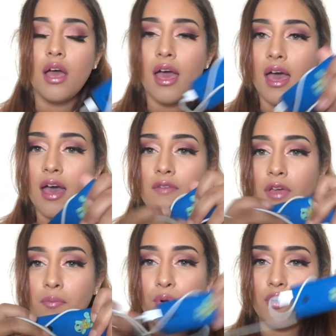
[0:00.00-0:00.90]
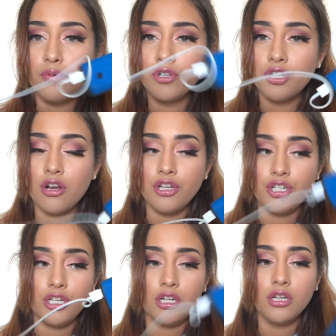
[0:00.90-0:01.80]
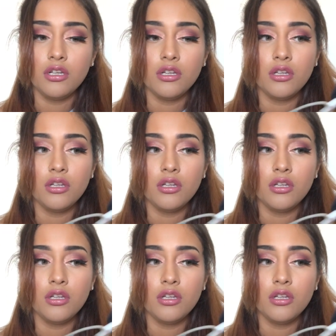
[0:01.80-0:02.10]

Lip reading: I have a portable charger.